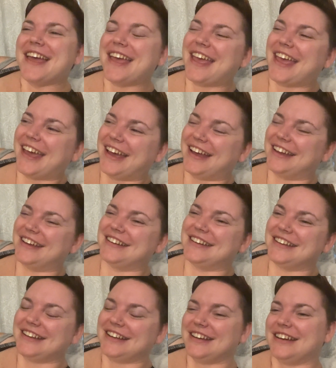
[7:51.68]
And
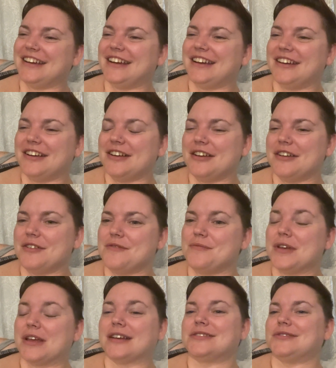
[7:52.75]

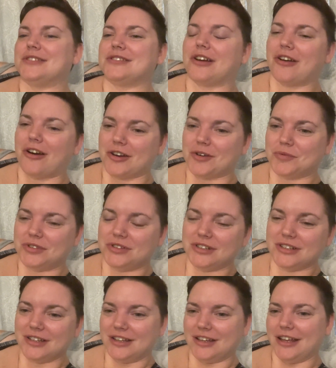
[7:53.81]
because it was on Audible,
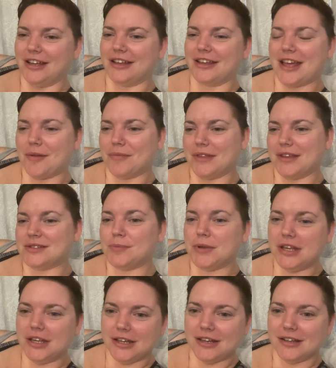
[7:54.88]
it kept the
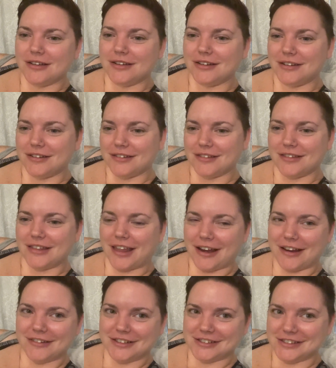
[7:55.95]
speed that I
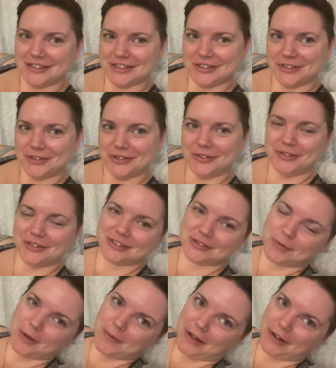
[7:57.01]
listened to
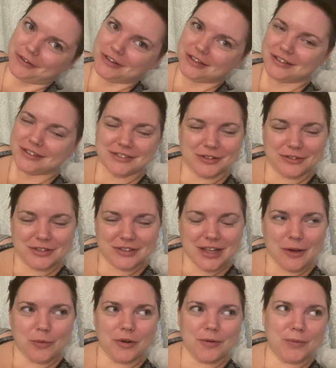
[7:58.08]
Spellbound, so it was
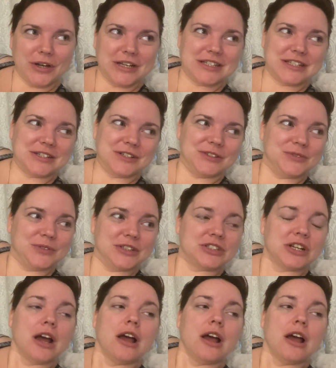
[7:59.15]
at 1.2, which,